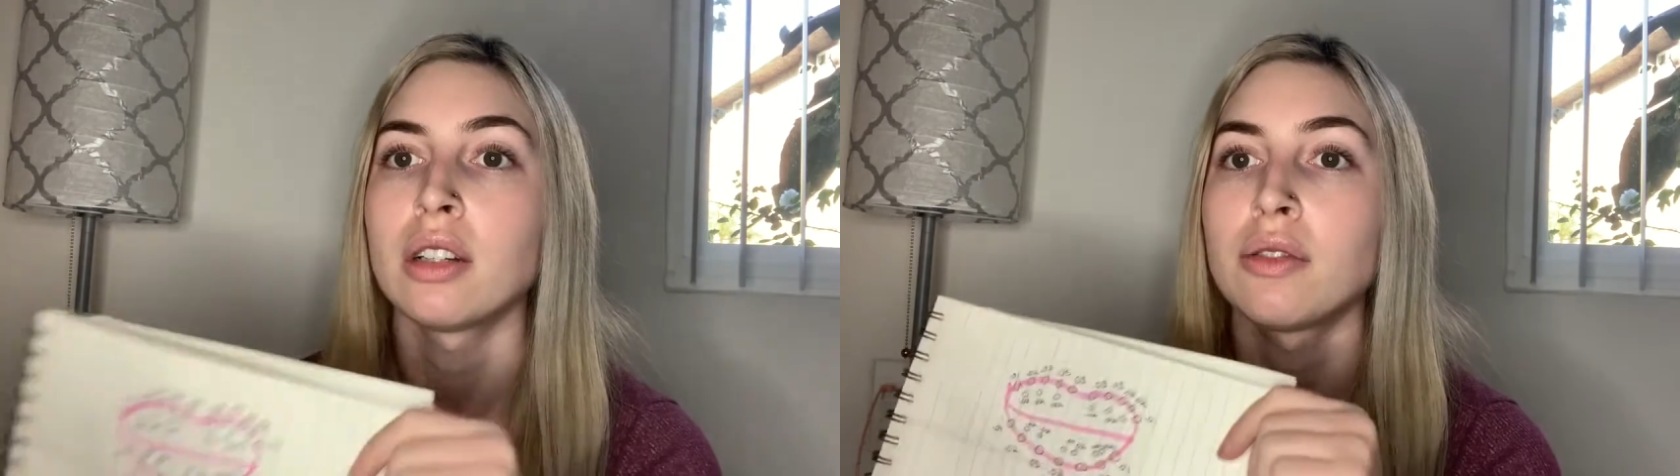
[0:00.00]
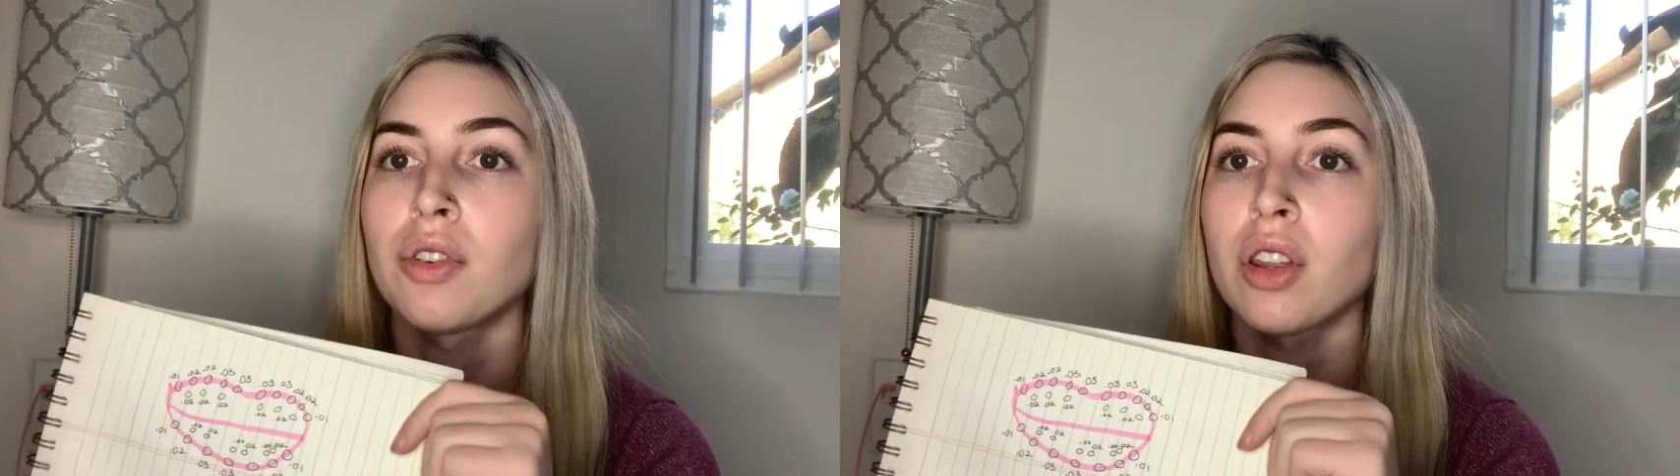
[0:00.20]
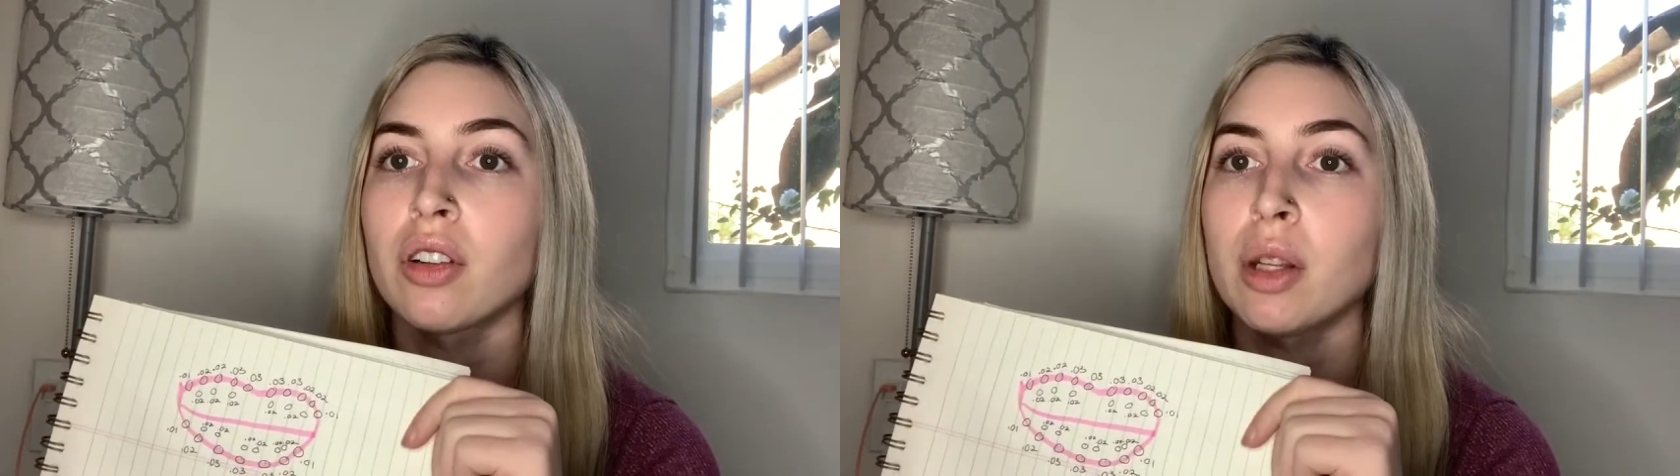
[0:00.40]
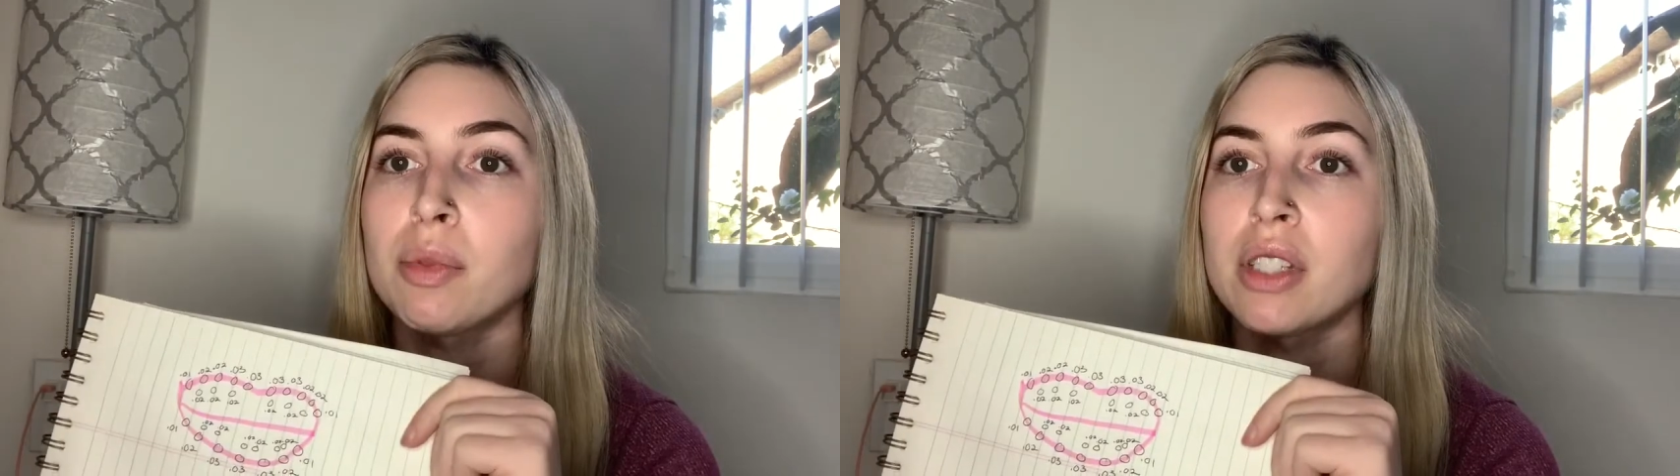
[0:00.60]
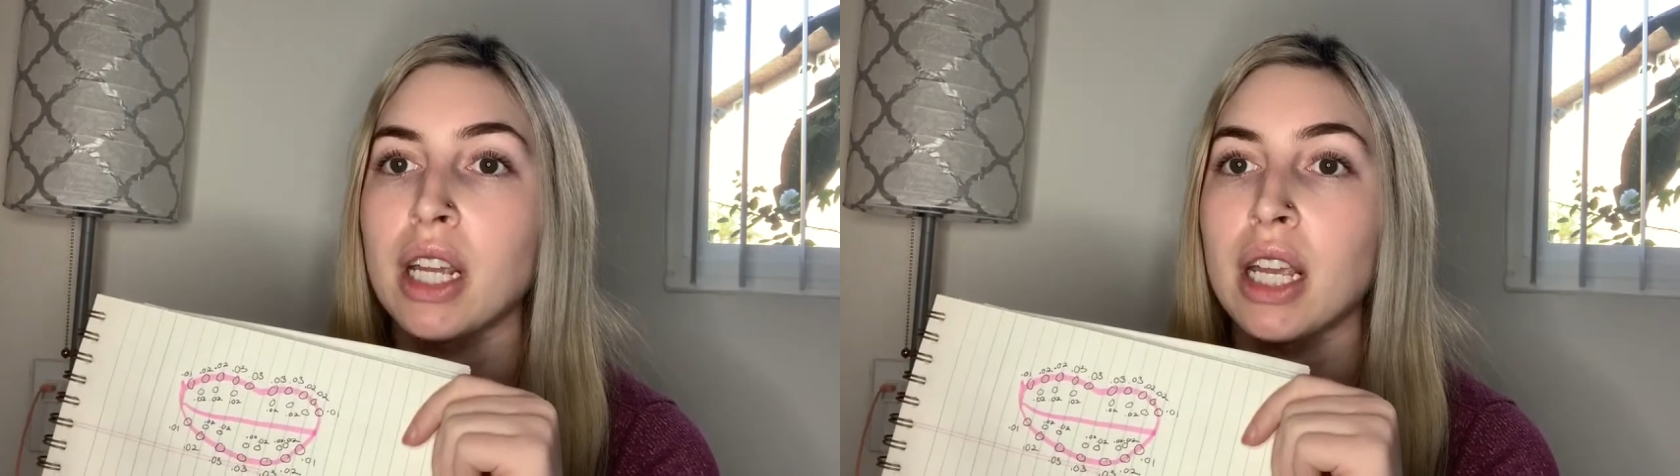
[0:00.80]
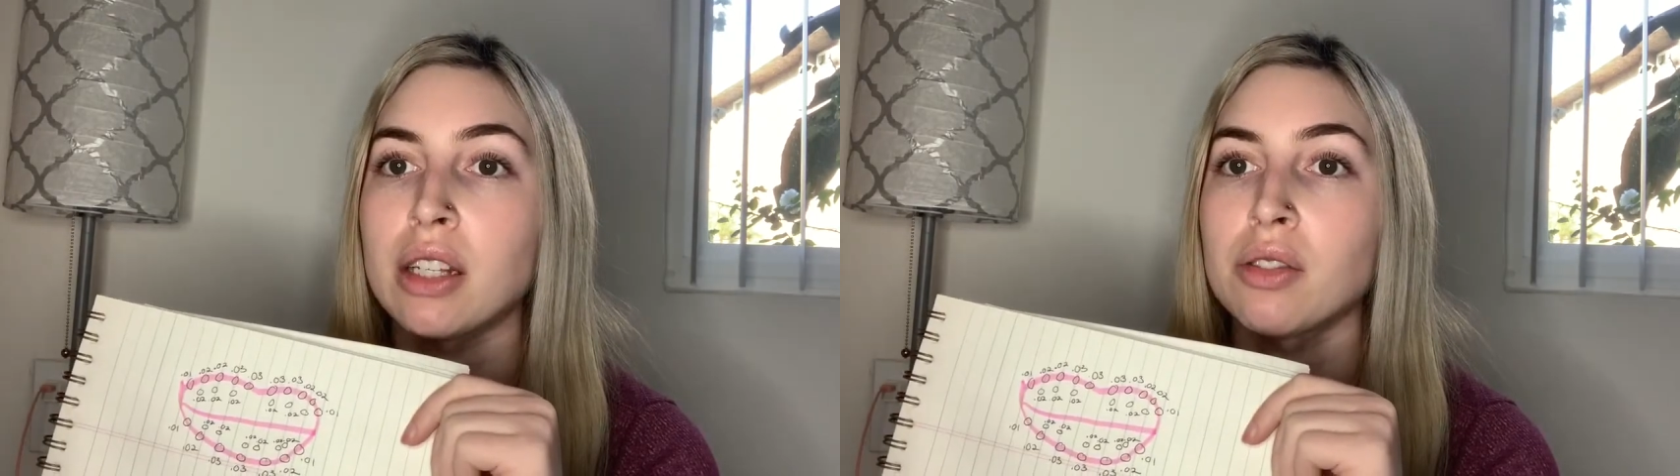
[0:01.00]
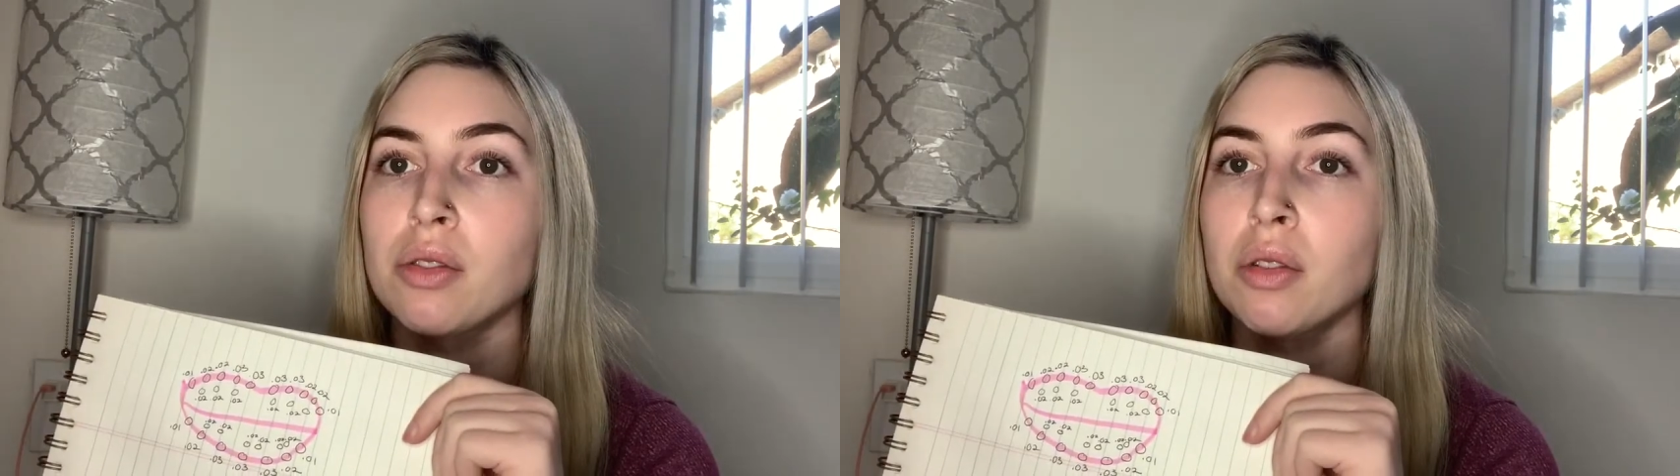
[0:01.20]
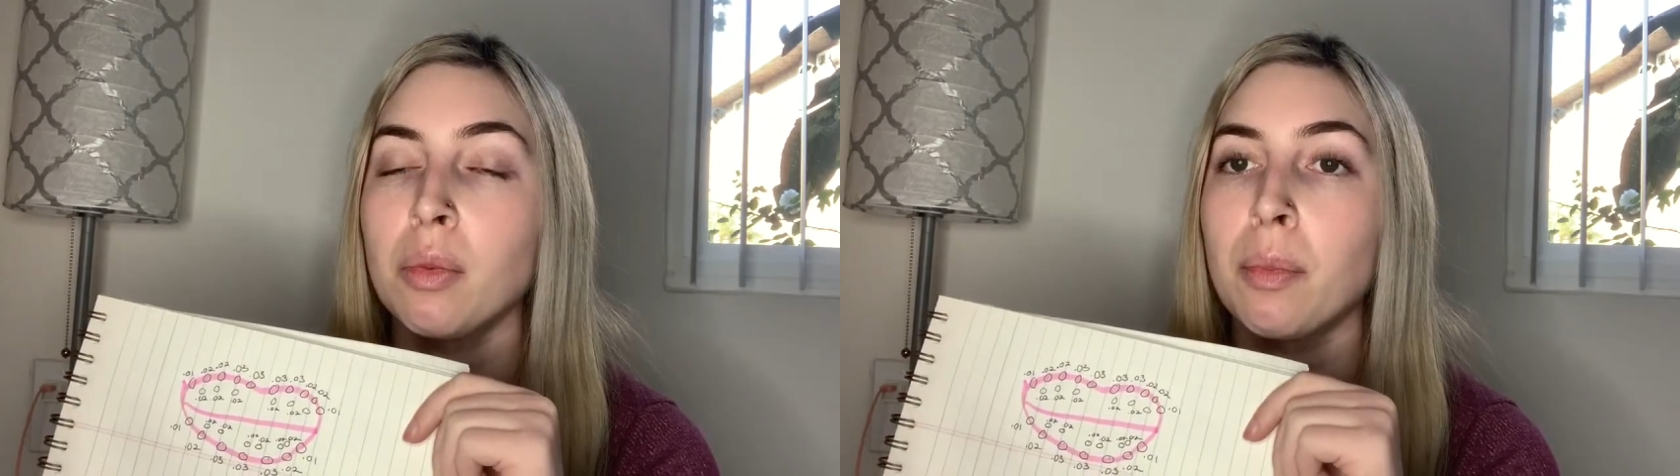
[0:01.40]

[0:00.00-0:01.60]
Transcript: for their lips to handle.